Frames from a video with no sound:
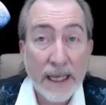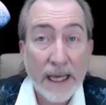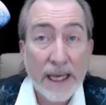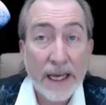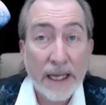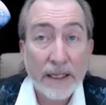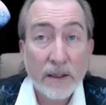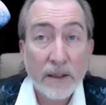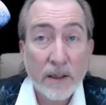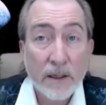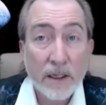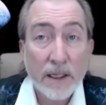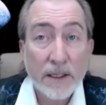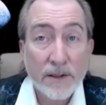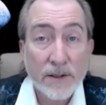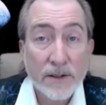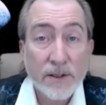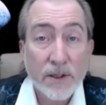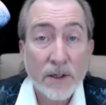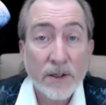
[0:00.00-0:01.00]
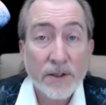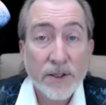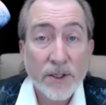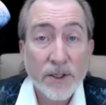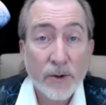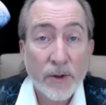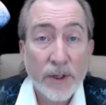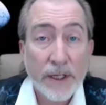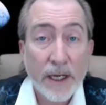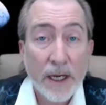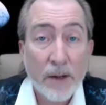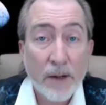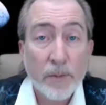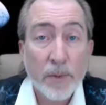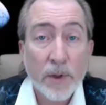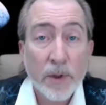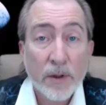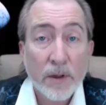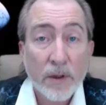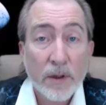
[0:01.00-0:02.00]
yet, it starts showing
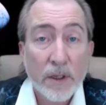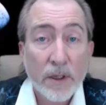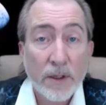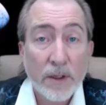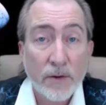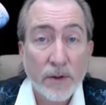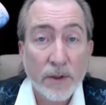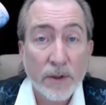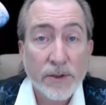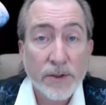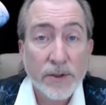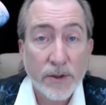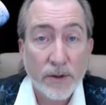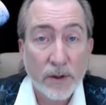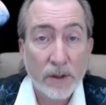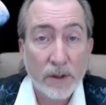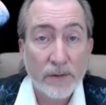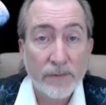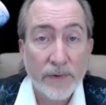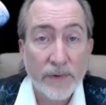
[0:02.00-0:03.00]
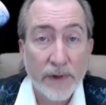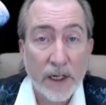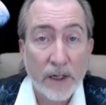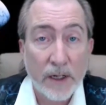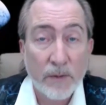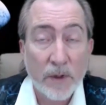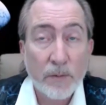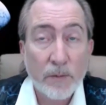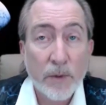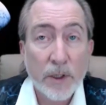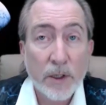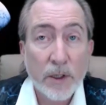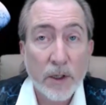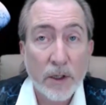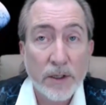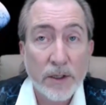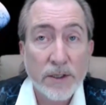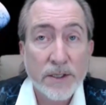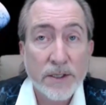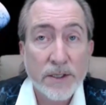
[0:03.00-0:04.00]
up in your external environment
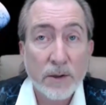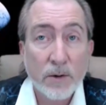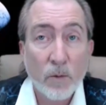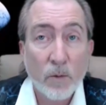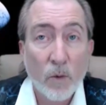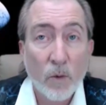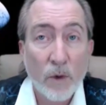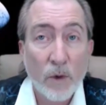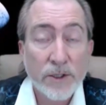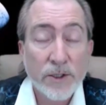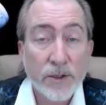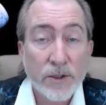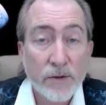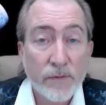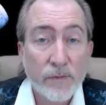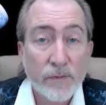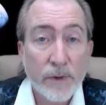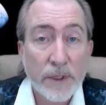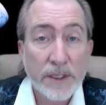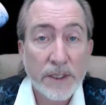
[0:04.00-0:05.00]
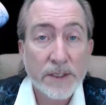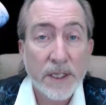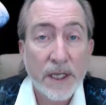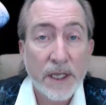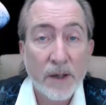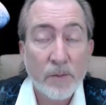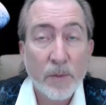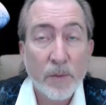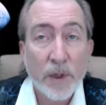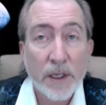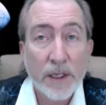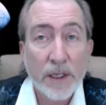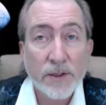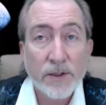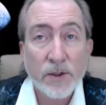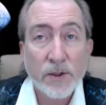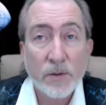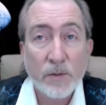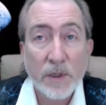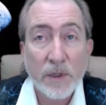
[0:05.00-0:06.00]
because once you've reached that
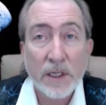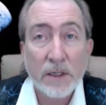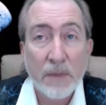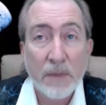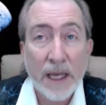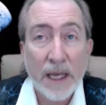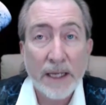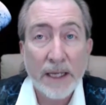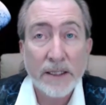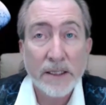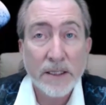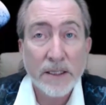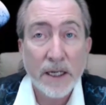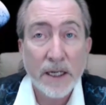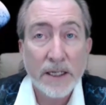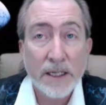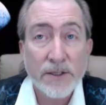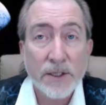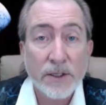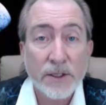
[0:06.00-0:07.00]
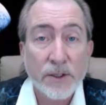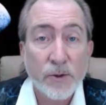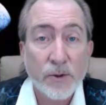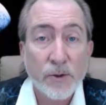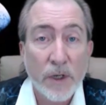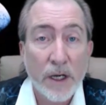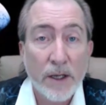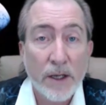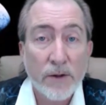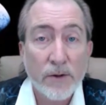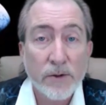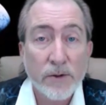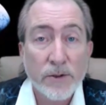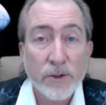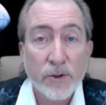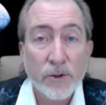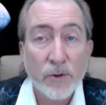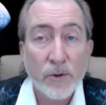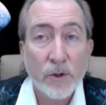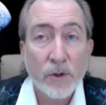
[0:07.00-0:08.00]
place, you begin magnetizing to
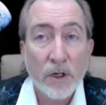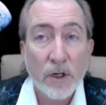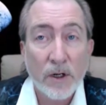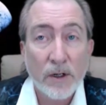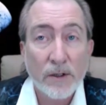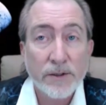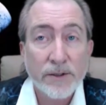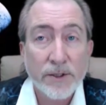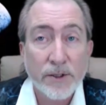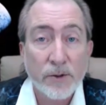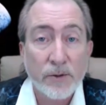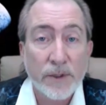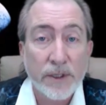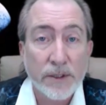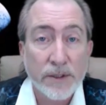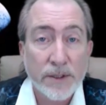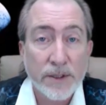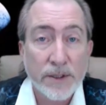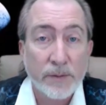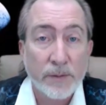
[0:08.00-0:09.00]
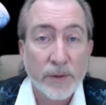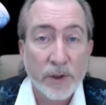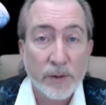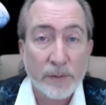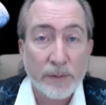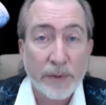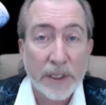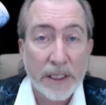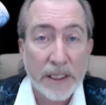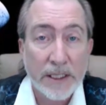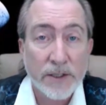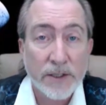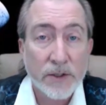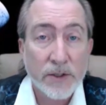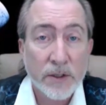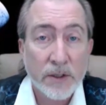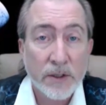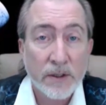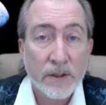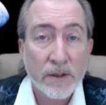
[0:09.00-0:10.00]
others who are also in a similar
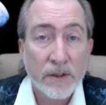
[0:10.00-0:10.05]
place.